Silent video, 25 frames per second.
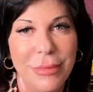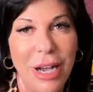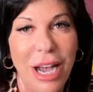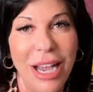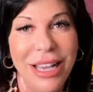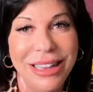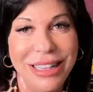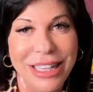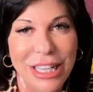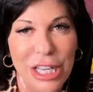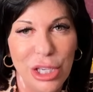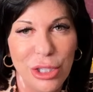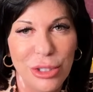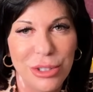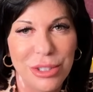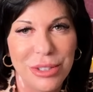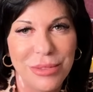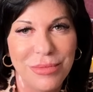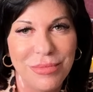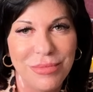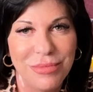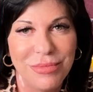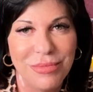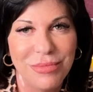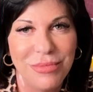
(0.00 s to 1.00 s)
Hi, Leos.
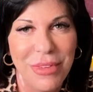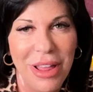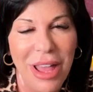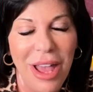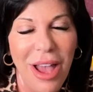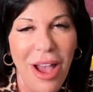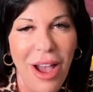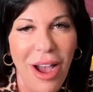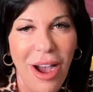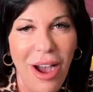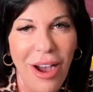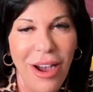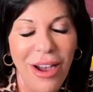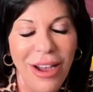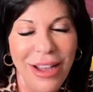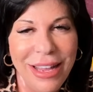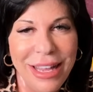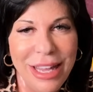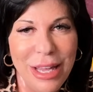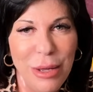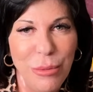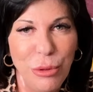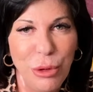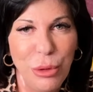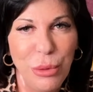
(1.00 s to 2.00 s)
I
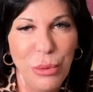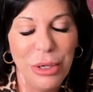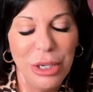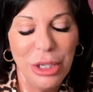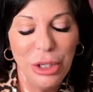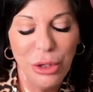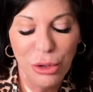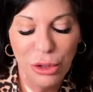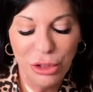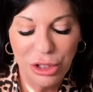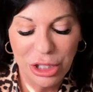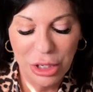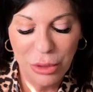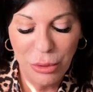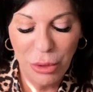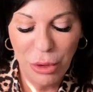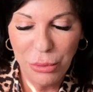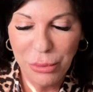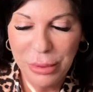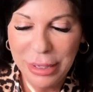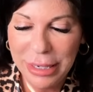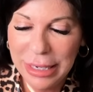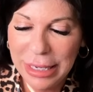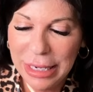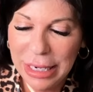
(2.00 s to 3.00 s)
am doing your general
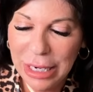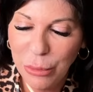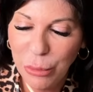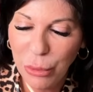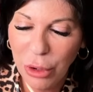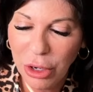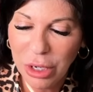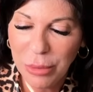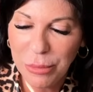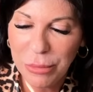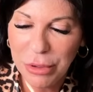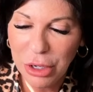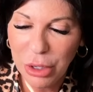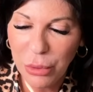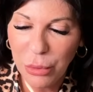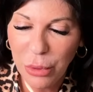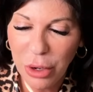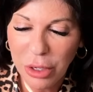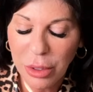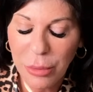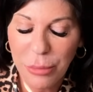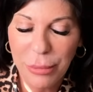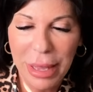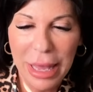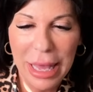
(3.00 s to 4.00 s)
reading. Welcome in or
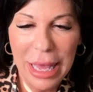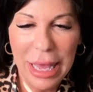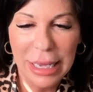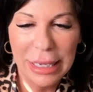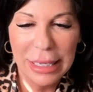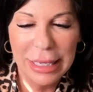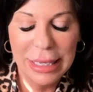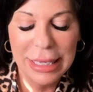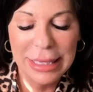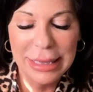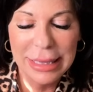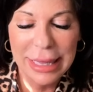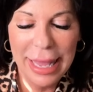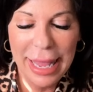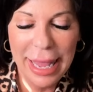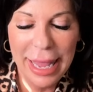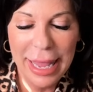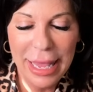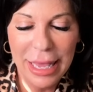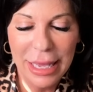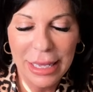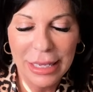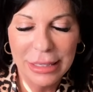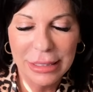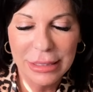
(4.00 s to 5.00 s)
welcome back. In the
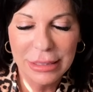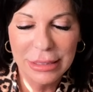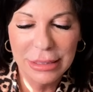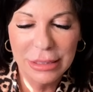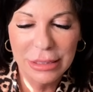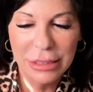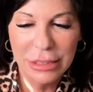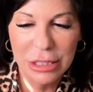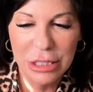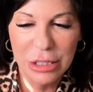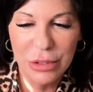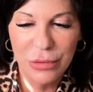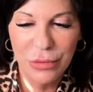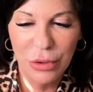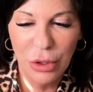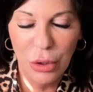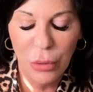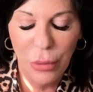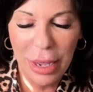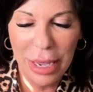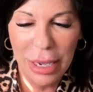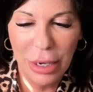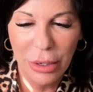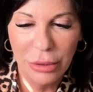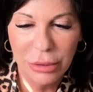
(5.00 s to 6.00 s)
hand just
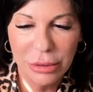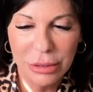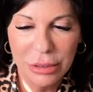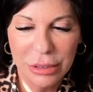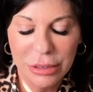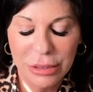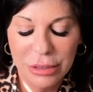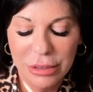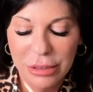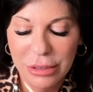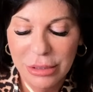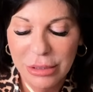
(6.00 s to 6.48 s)
flew out.